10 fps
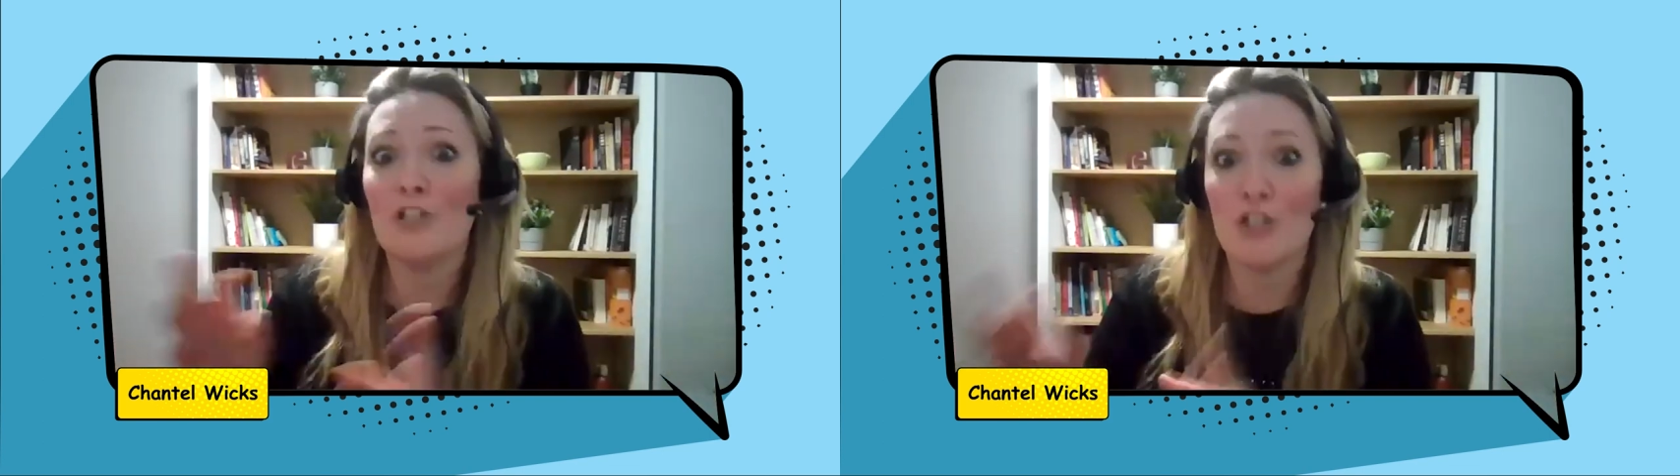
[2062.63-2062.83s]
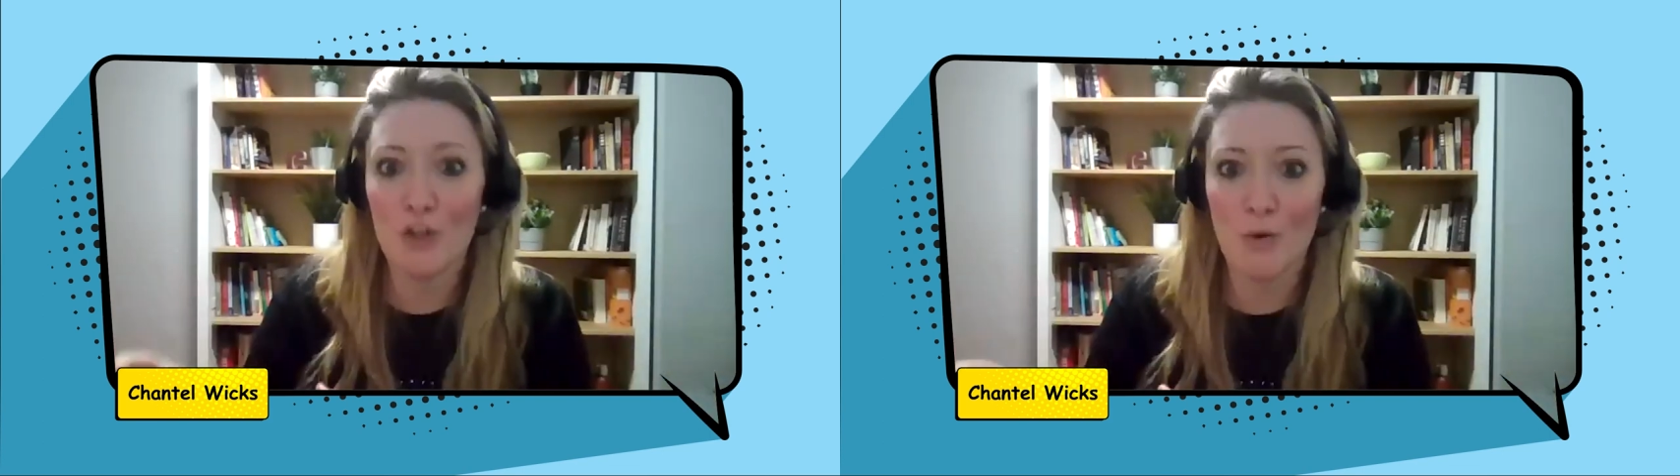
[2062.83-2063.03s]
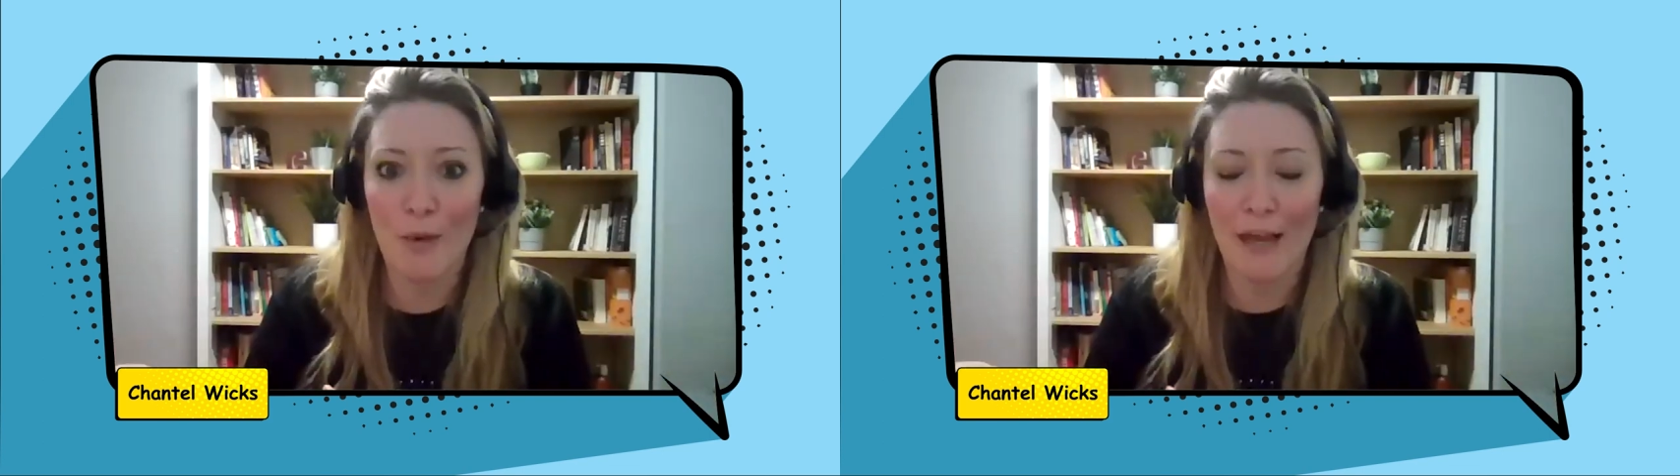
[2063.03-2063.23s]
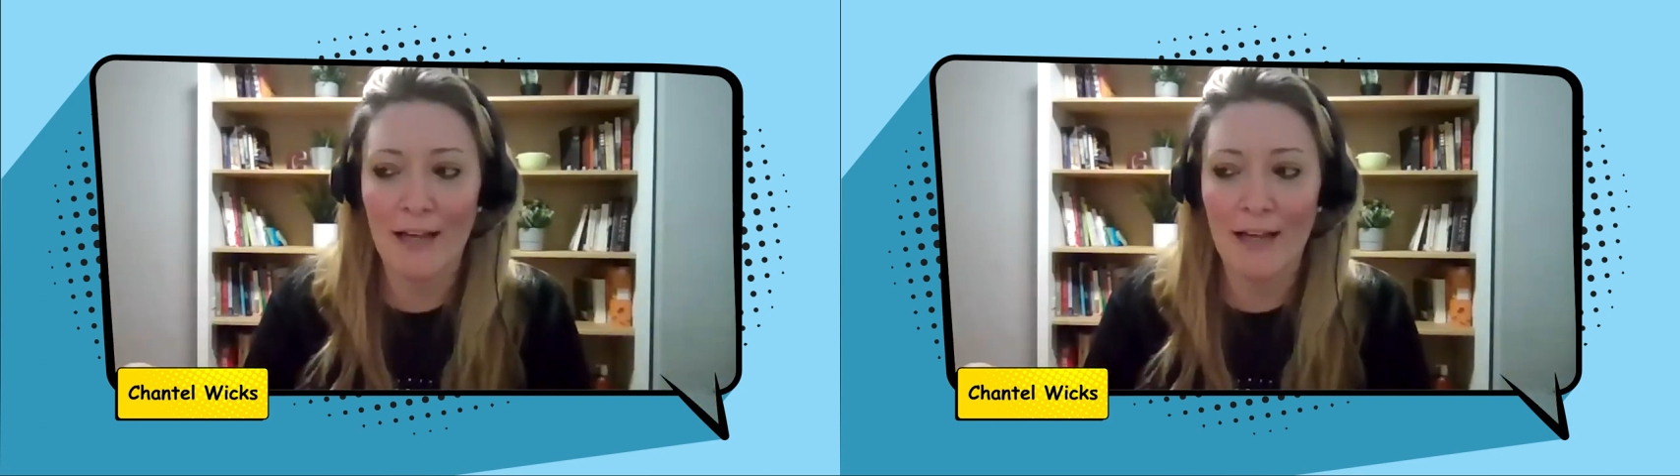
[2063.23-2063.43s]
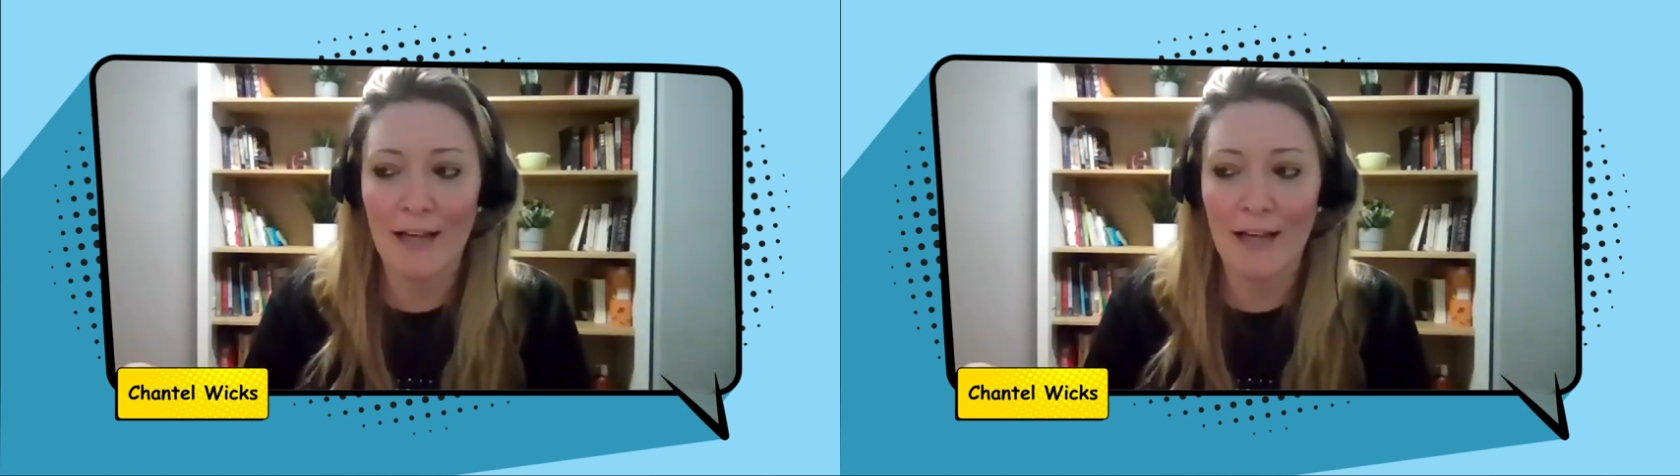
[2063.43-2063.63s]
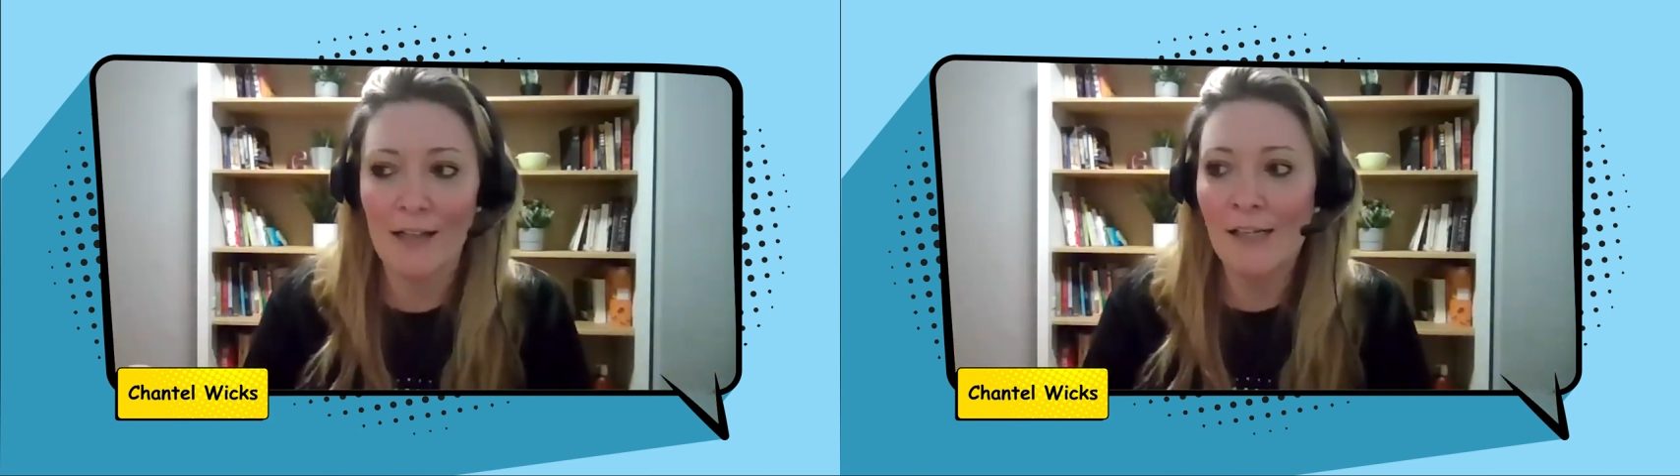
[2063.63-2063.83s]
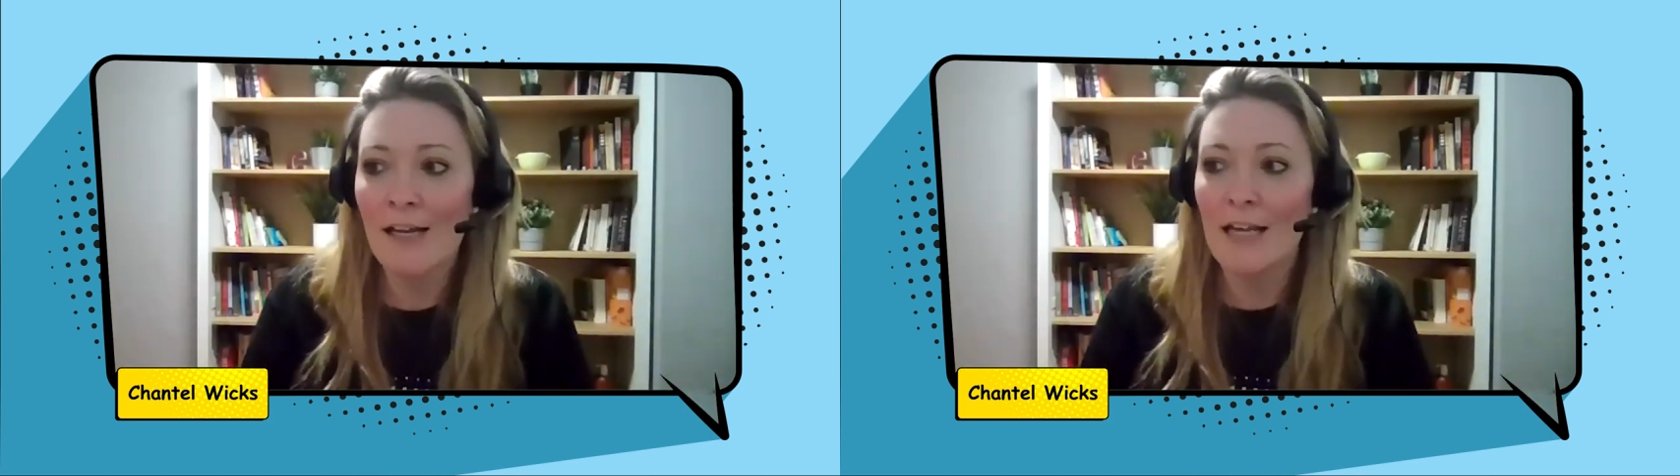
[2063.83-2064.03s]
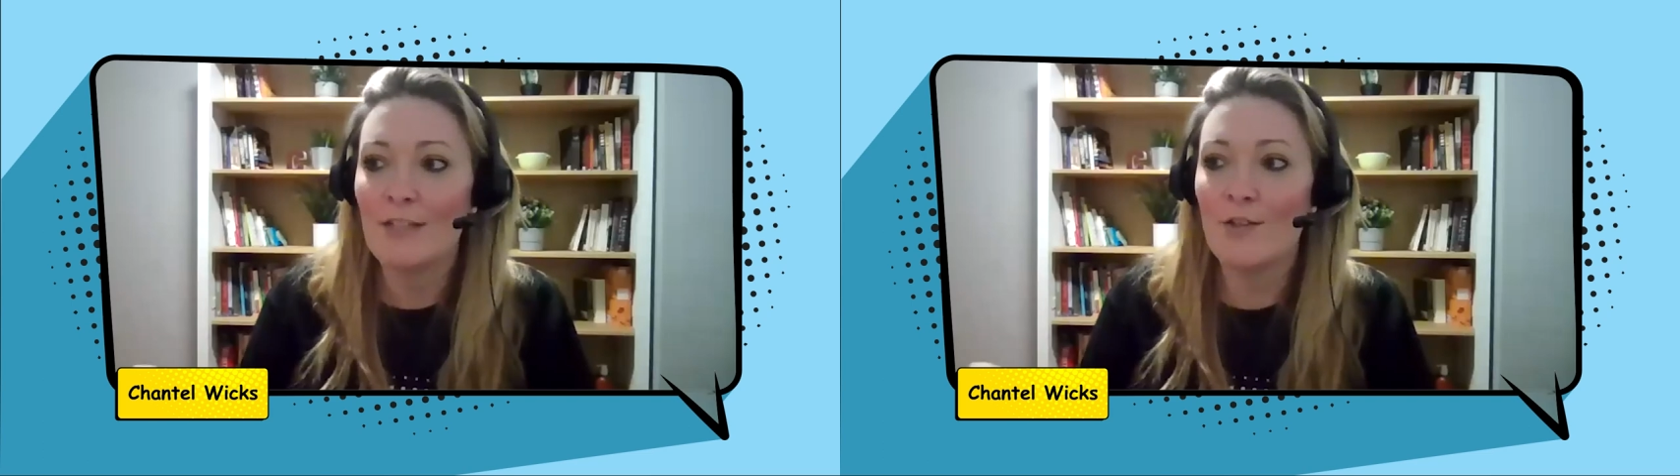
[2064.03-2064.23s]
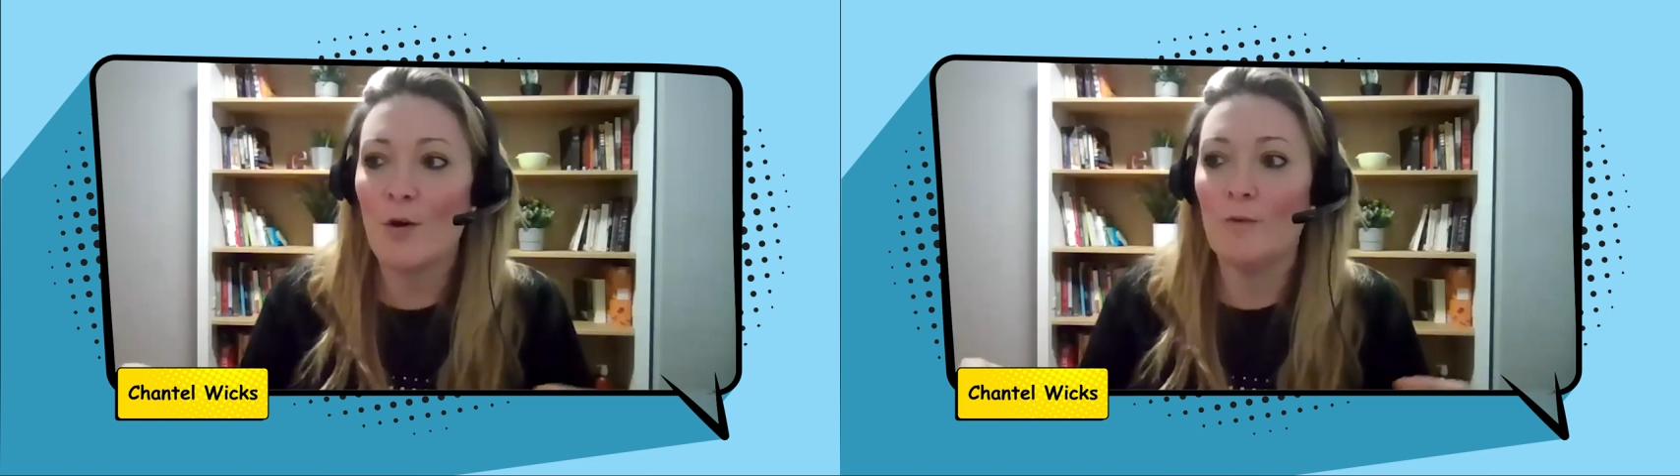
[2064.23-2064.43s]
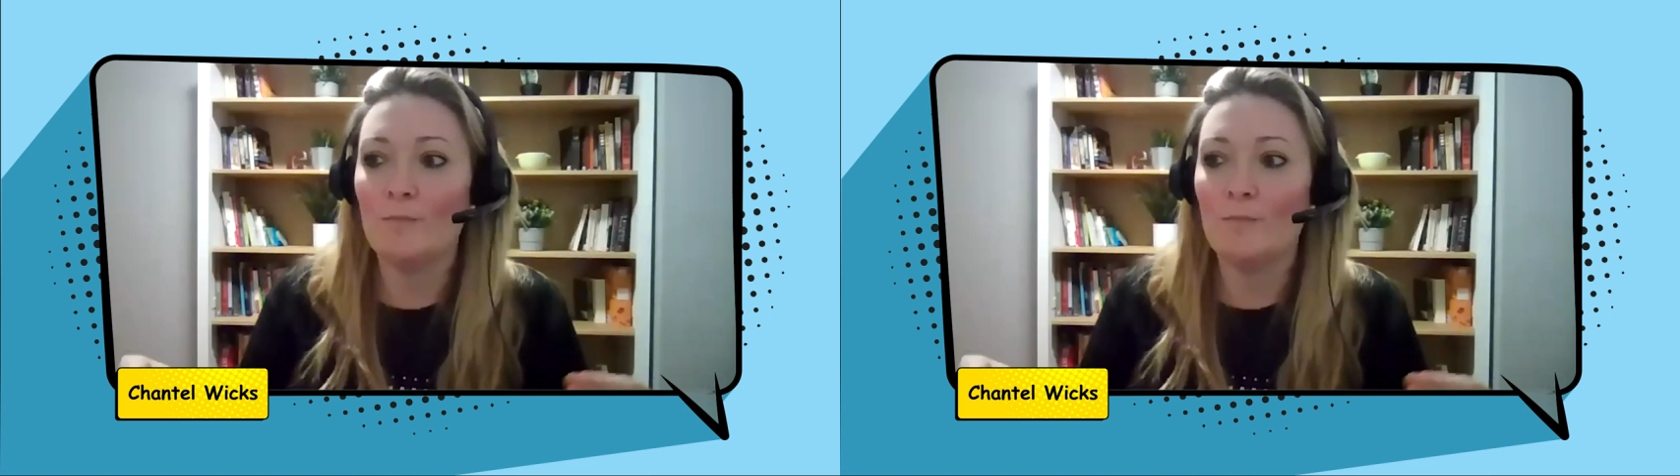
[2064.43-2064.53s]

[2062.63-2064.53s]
to two a week. So